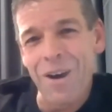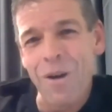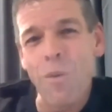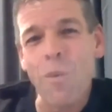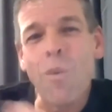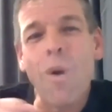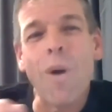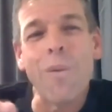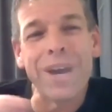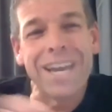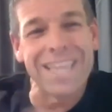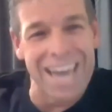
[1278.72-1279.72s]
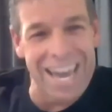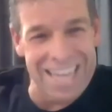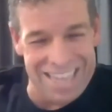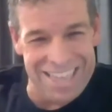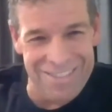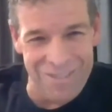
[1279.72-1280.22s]
What
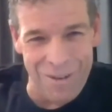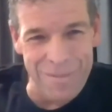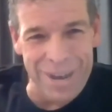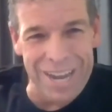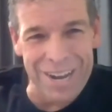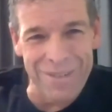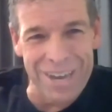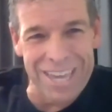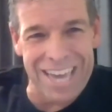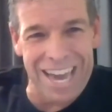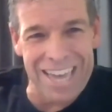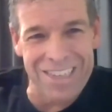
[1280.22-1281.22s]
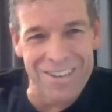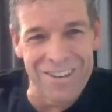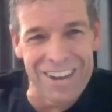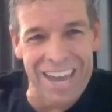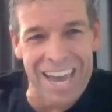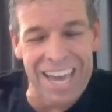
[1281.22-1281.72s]
meaning we attach to
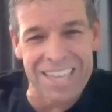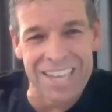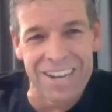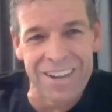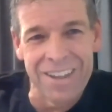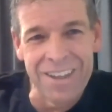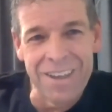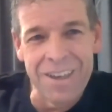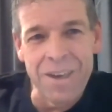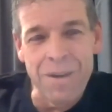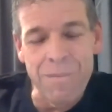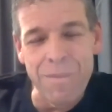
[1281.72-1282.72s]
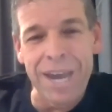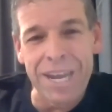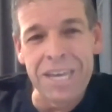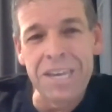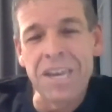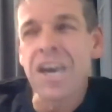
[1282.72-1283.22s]
it, as in,
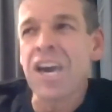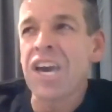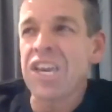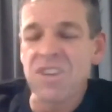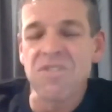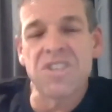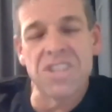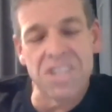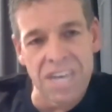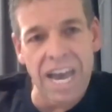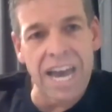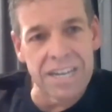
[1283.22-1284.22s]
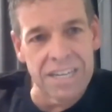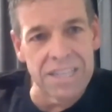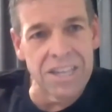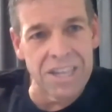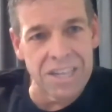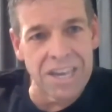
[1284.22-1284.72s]
Matty, you suck and
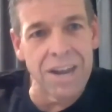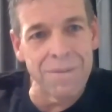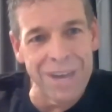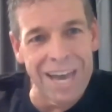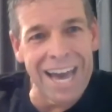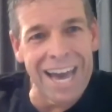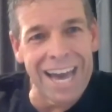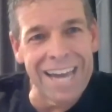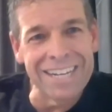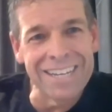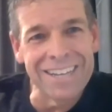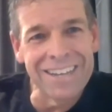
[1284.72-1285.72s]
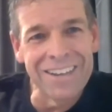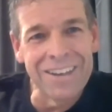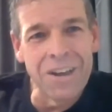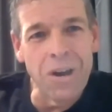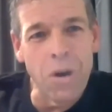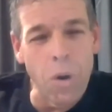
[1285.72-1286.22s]
this is going to be hard.
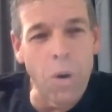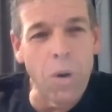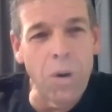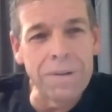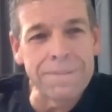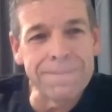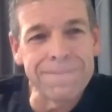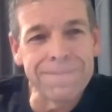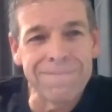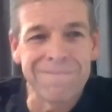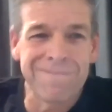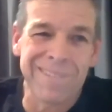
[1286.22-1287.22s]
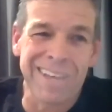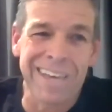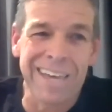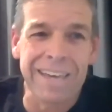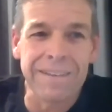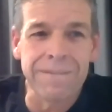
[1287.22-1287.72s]
Or,
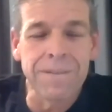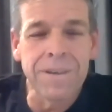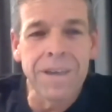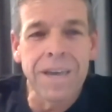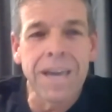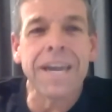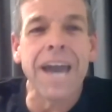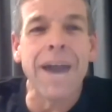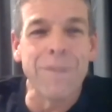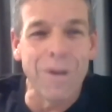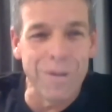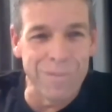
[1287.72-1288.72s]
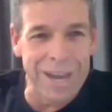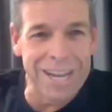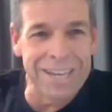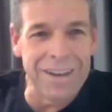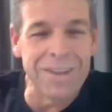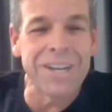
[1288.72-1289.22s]
yeah, game on,
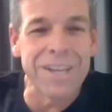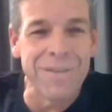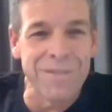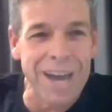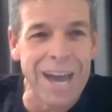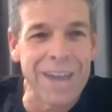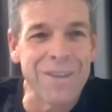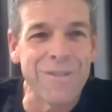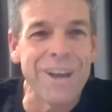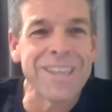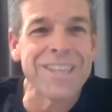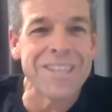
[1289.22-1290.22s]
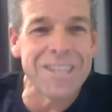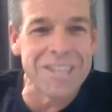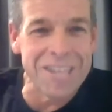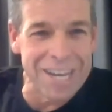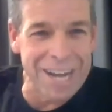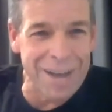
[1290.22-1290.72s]
Matty. I'm going to give you 101 just to
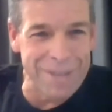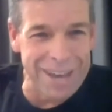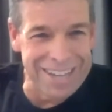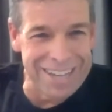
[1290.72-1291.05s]
stick it up there.